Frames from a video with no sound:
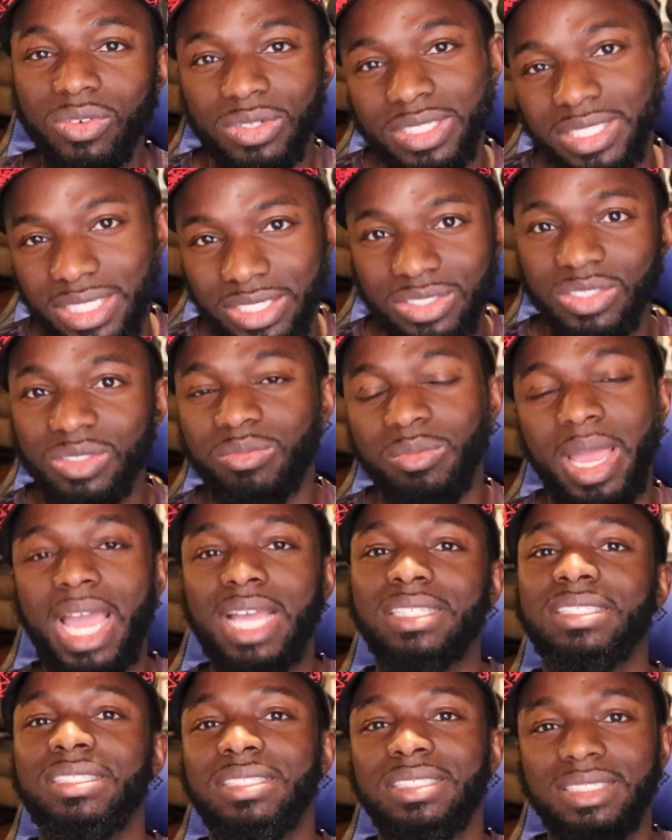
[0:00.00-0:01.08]
And then you're
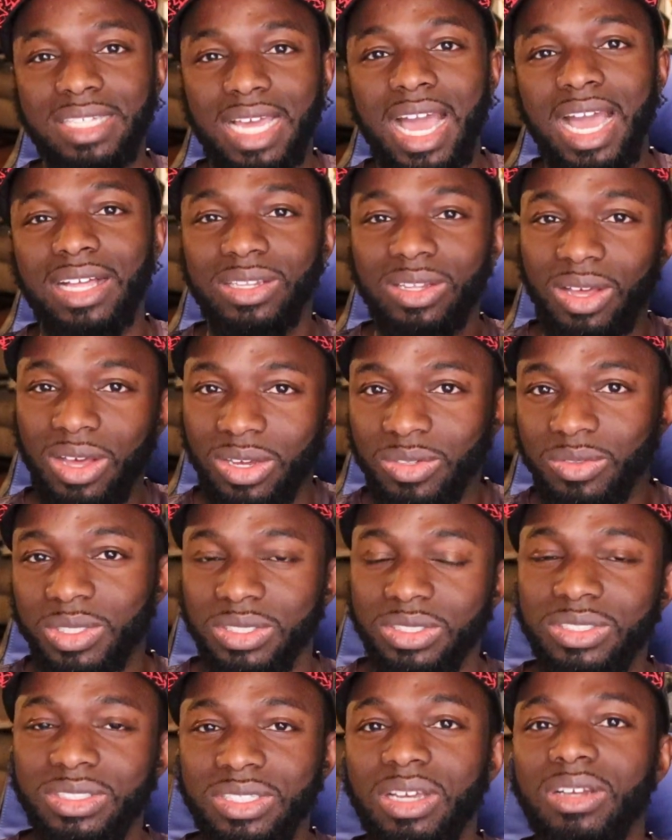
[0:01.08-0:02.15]
back to dialogue where you're
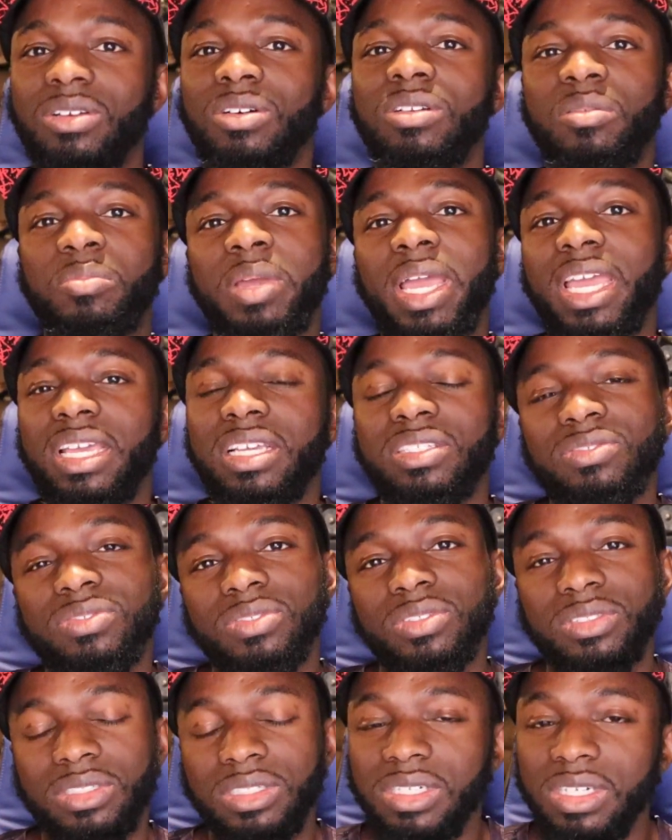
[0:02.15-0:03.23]
stuck on a page
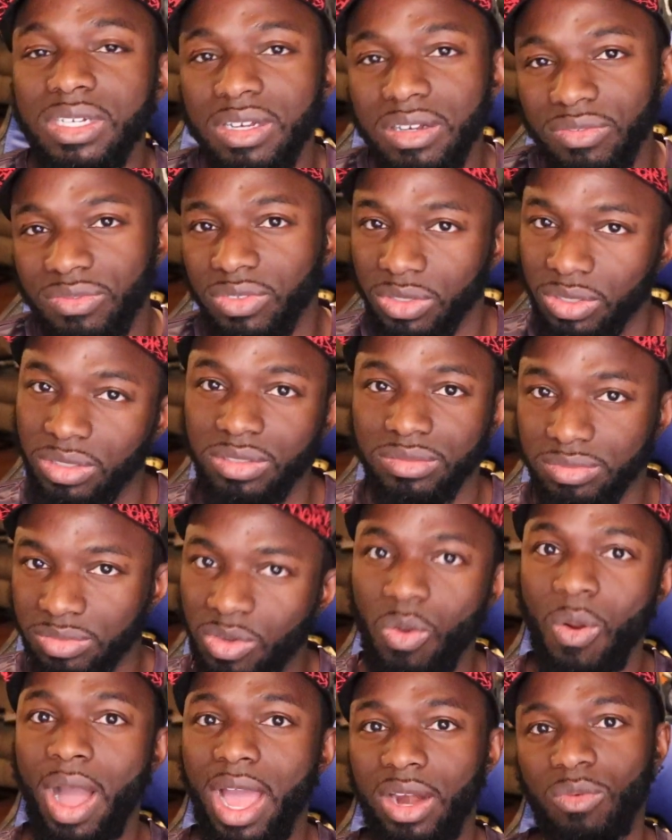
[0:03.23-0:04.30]
for
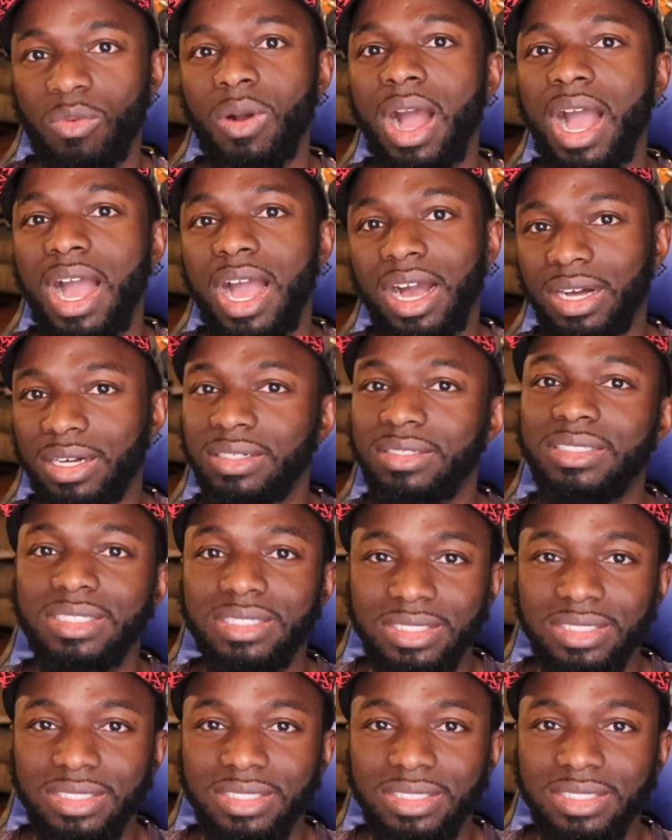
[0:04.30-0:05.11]
quite a while.